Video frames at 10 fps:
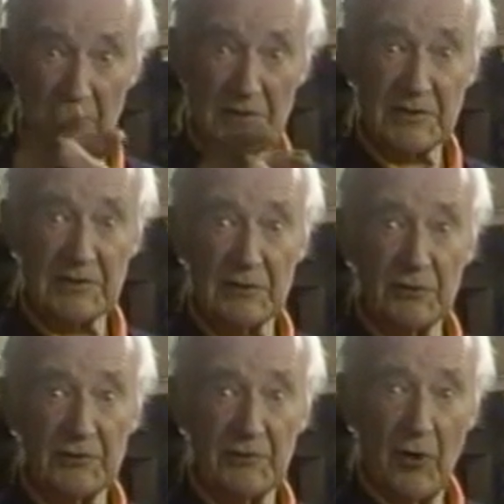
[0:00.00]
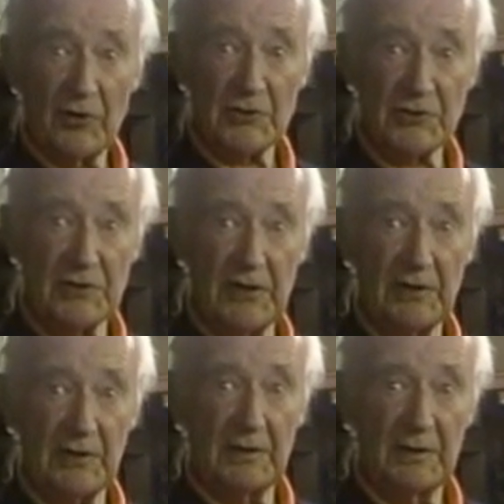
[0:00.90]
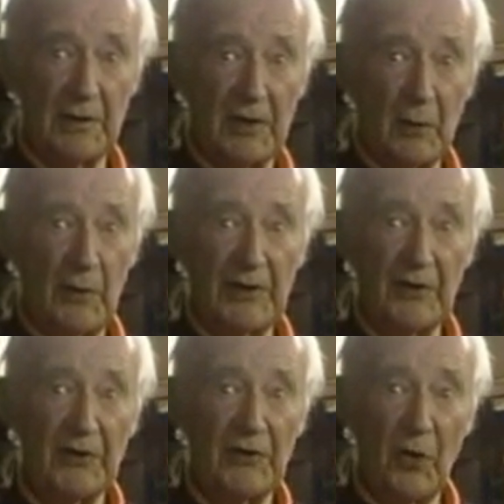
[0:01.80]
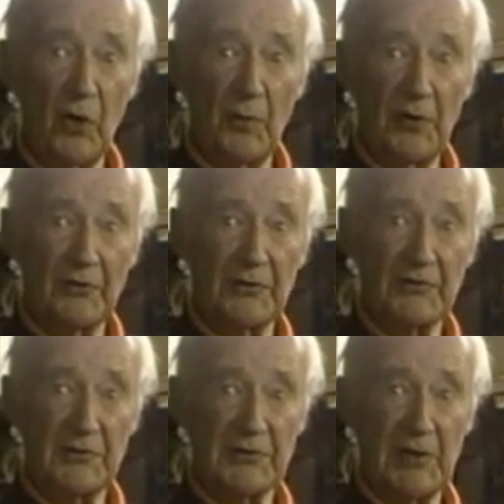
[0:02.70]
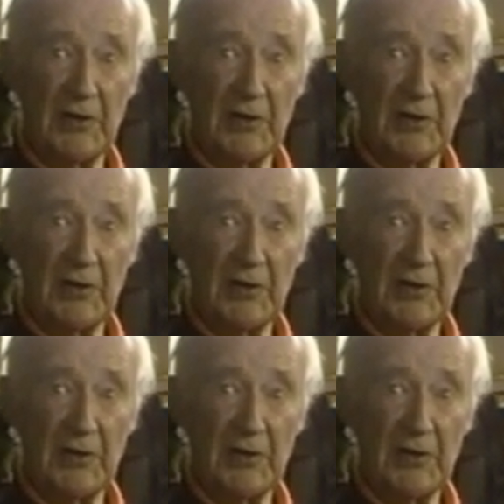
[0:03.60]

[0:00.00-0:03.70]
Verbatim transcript: this sort of auction sale. When he got it home and undid the